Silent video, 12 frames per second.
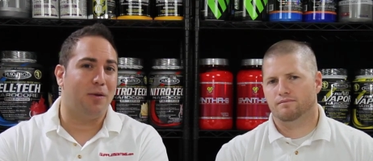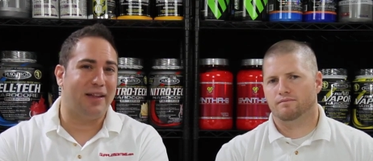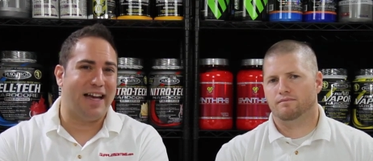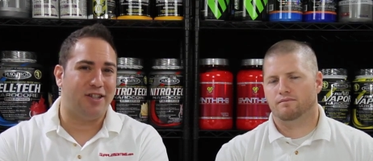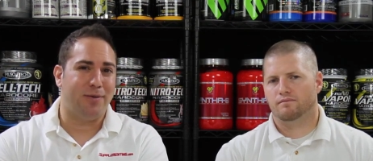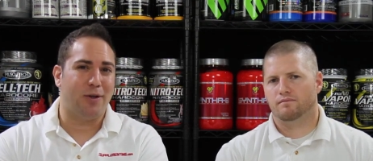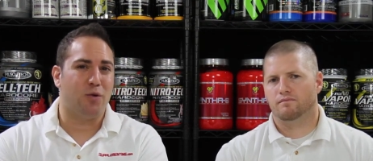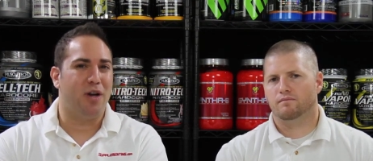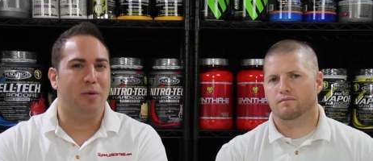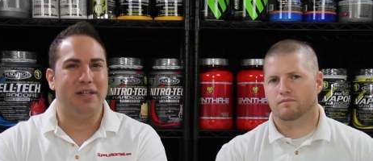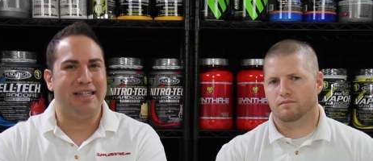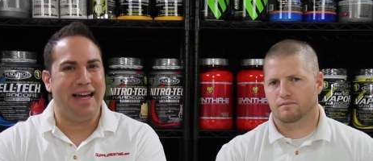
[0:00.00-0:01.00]
Speaker 1: will last you about
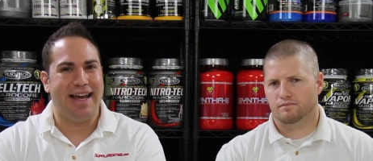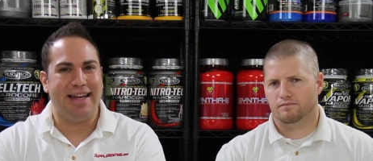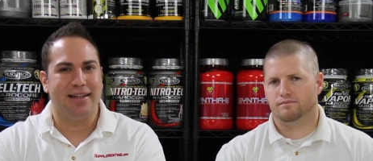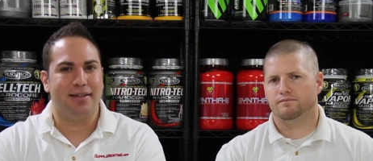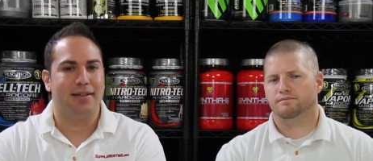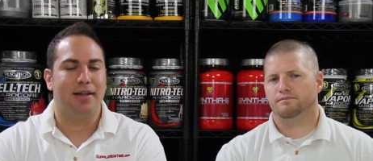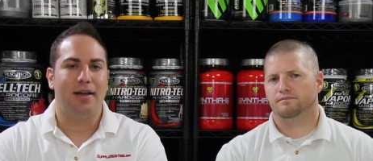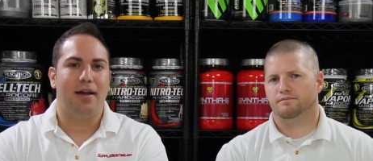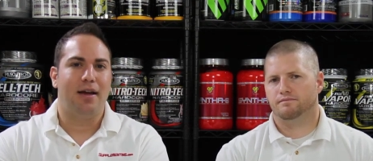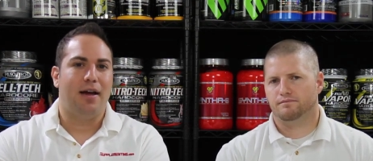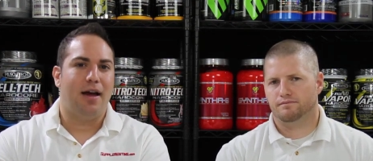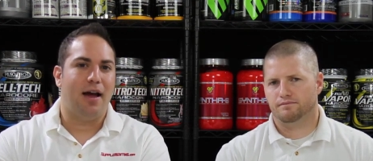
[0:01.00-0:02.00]
21 days.
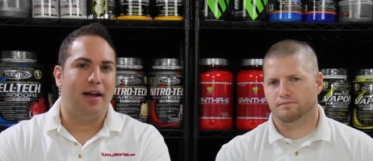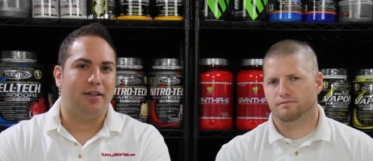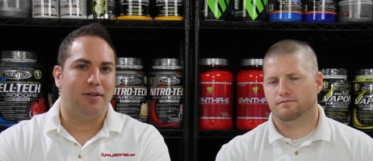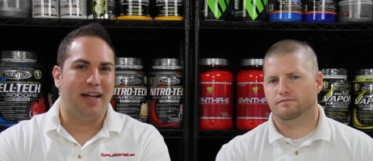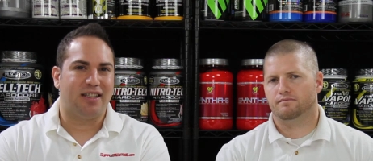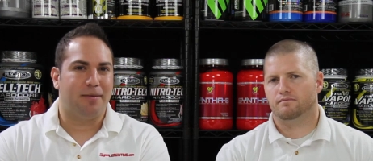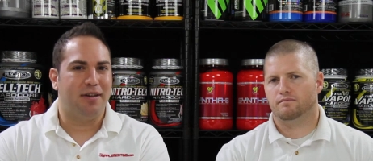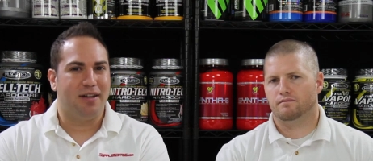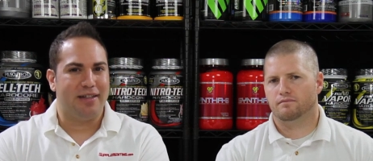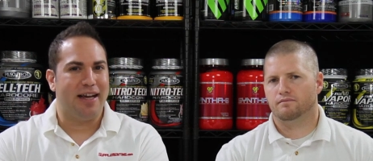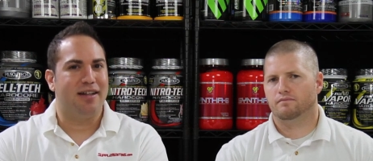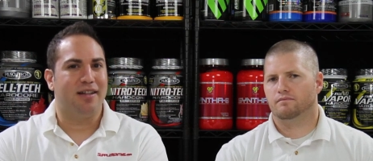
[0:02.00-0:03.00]
Uh, so that's something to
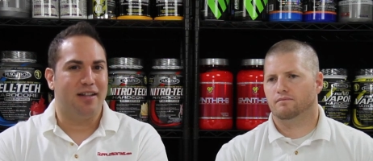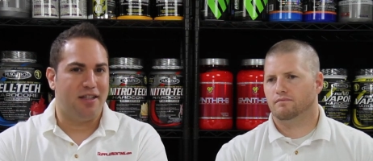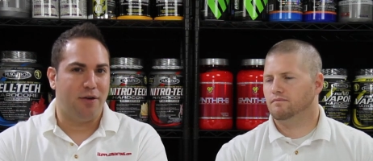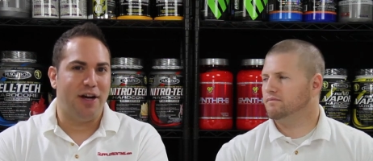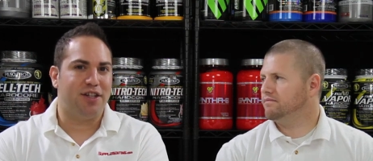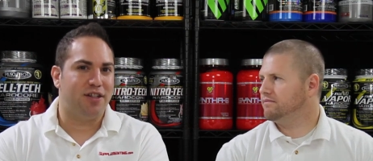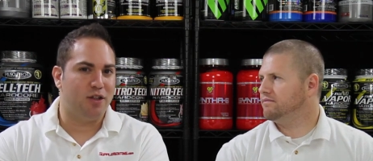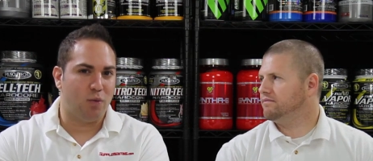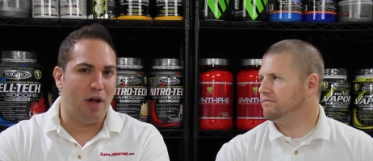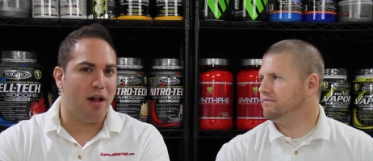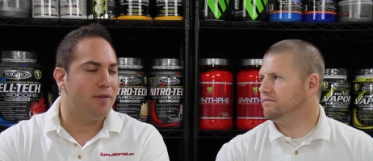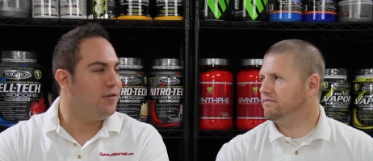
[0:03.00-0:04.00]
take into consideration as
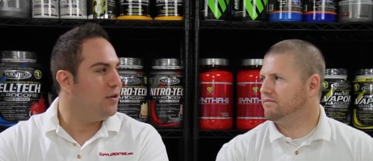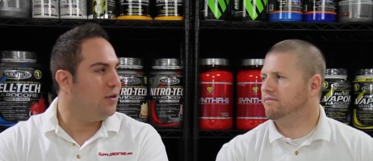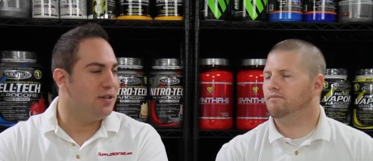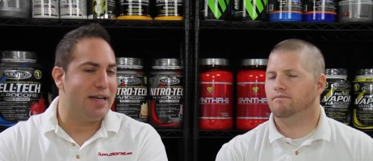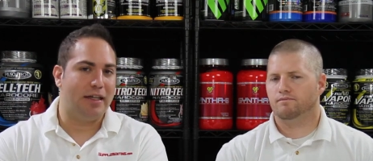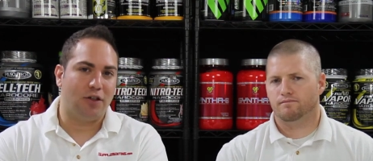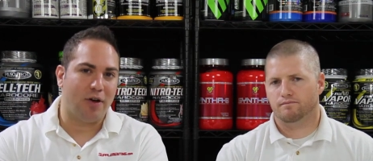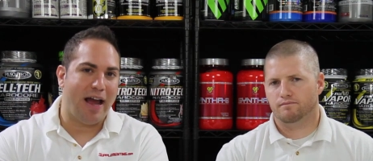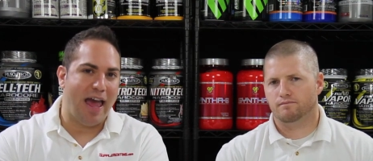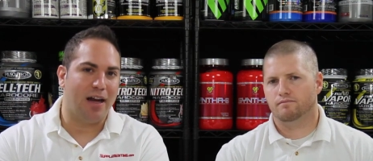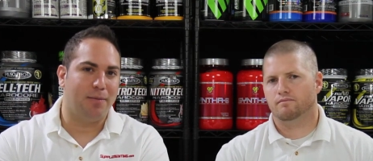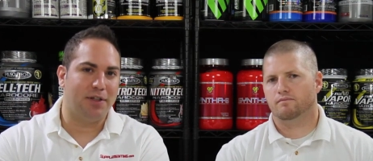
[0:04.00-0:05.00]
well if you do decide to try
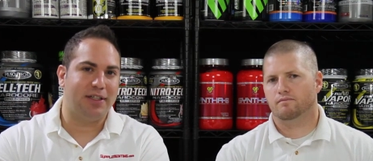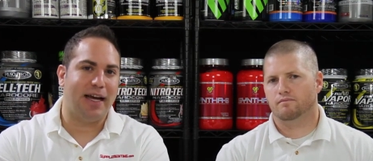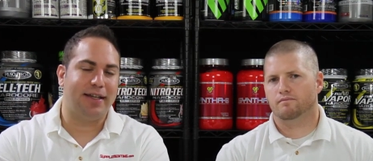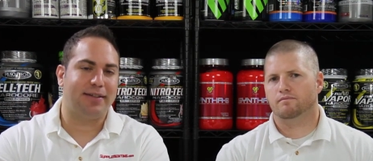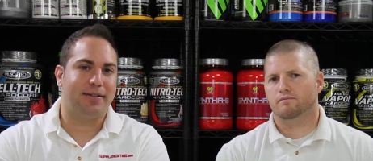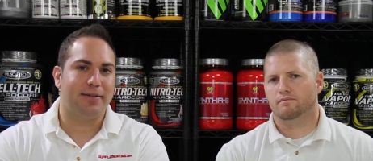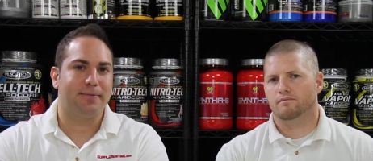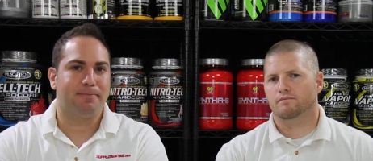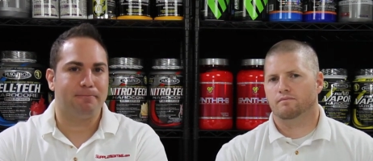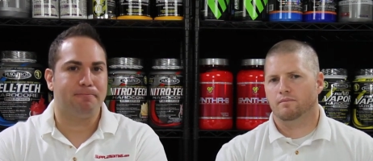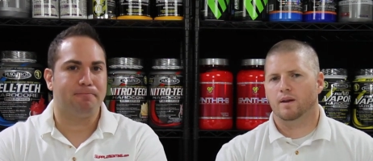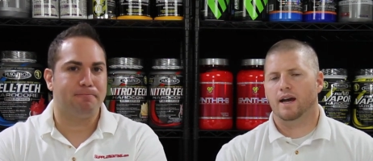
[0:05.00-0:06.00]
animal test.
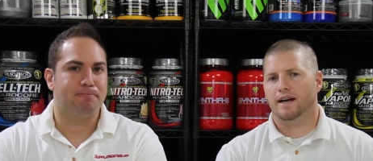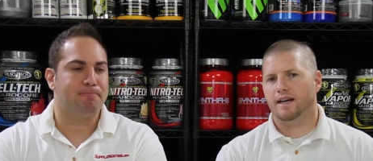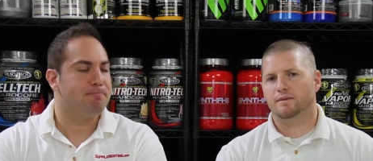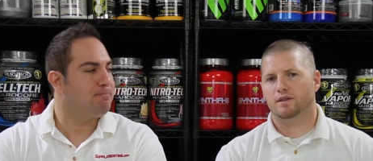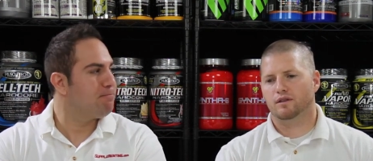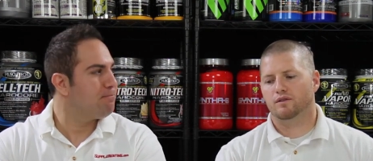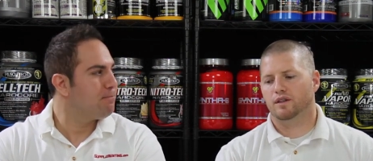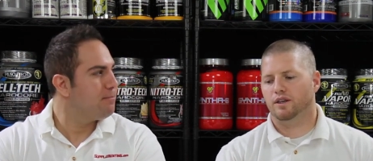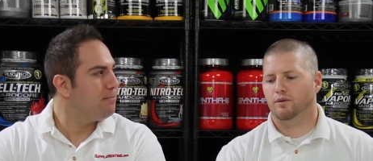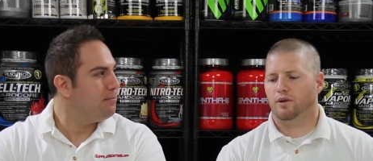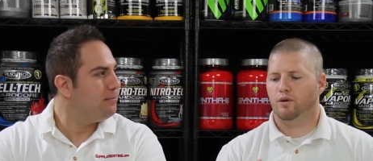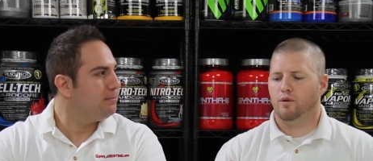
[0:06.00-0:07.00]
Speaker 2: Yeah, absolutely.
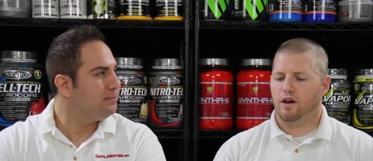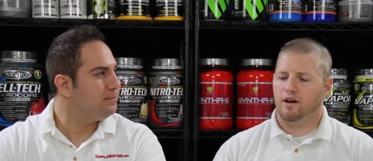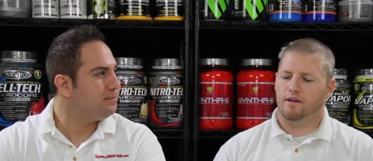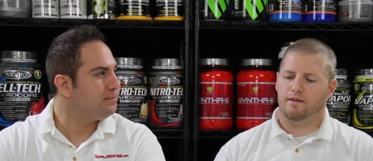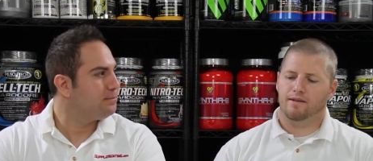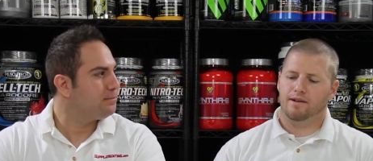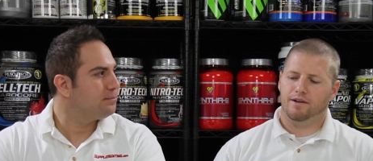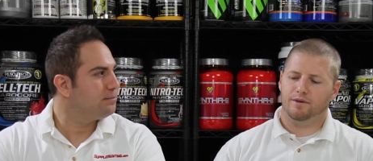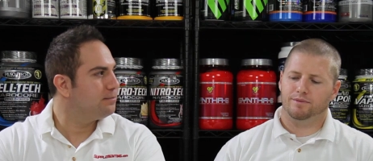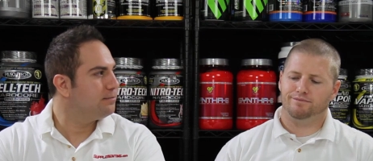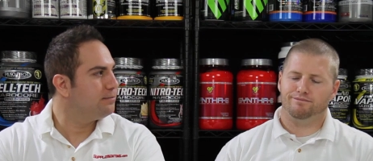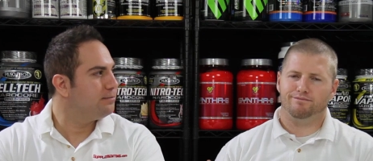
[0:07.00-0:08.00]
You want you want to you
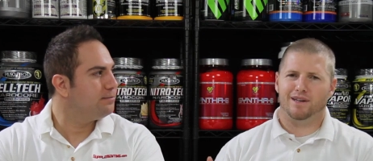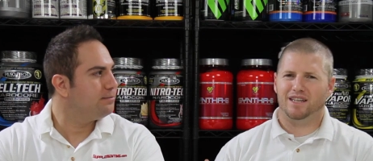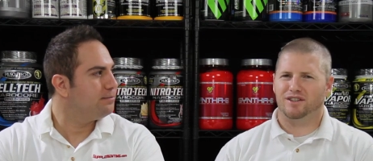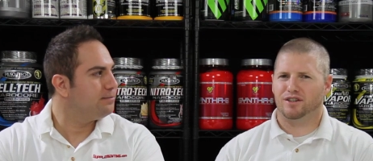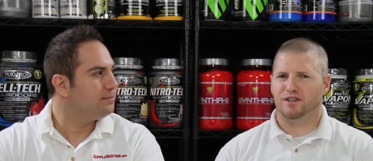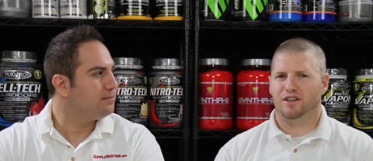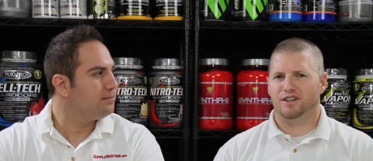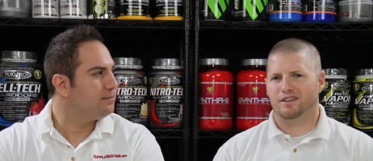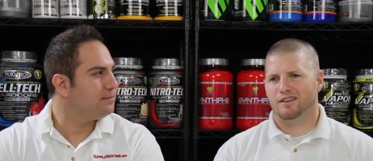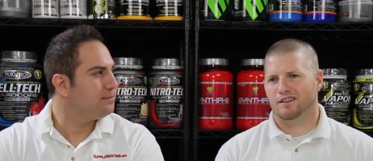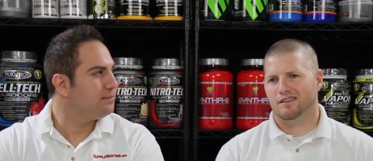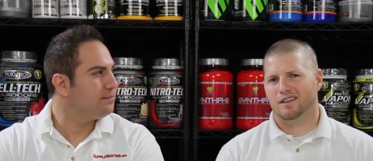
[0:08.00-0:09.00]
know make sure
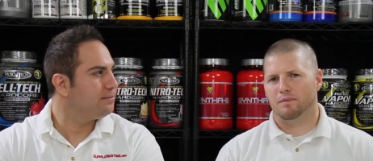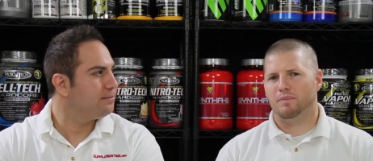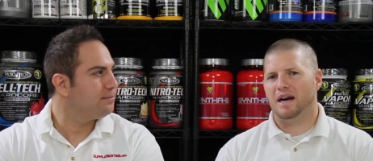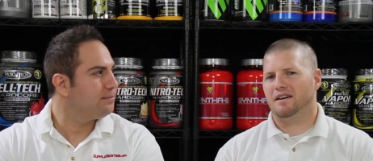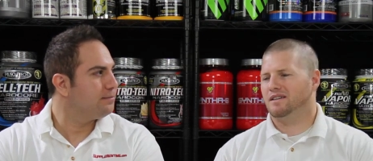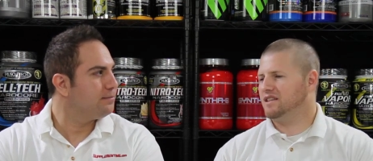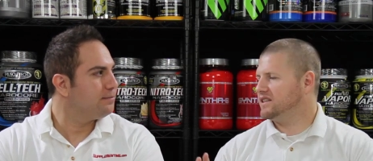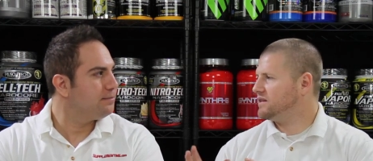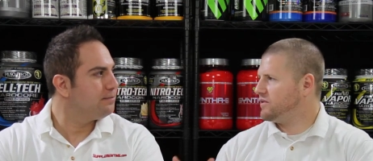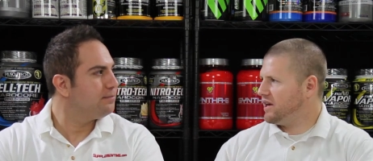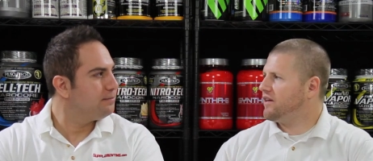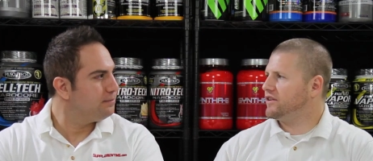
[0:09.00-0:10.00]
you're compare it to
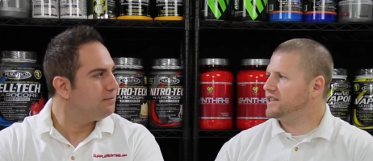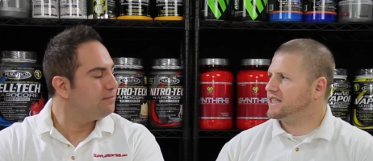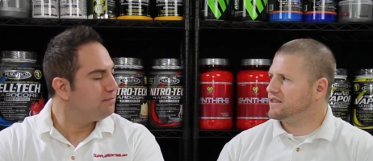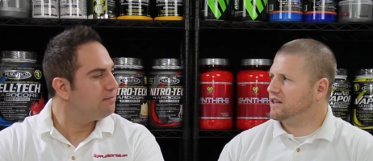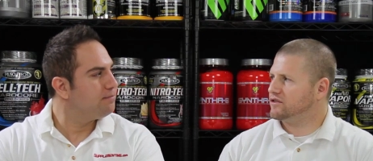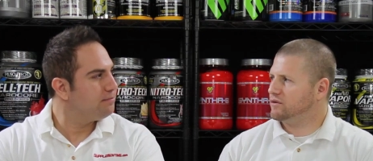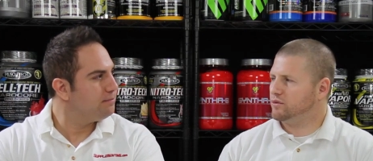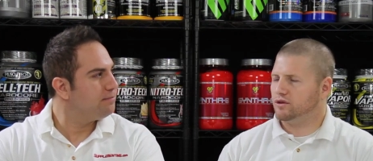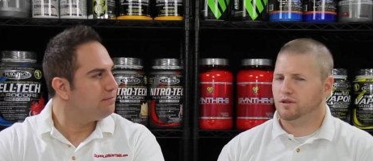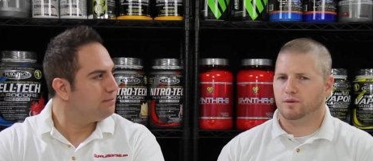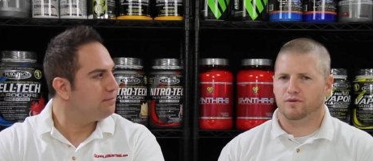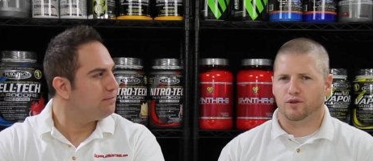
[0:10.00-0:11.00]
some of the other testosterone
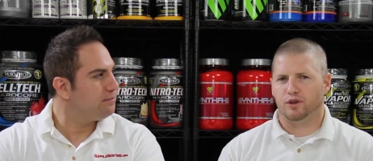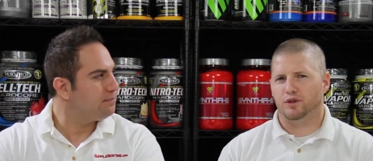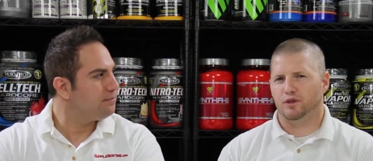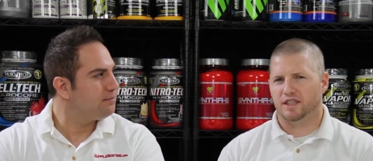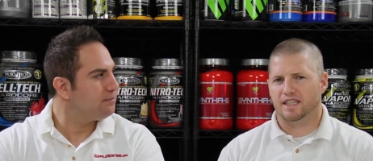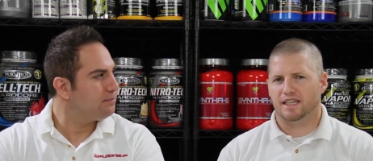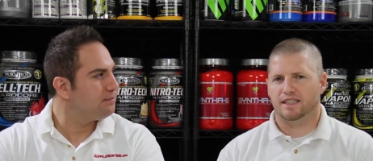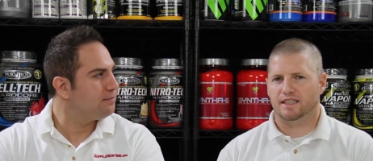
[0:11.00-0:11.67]
boosters before you do decide to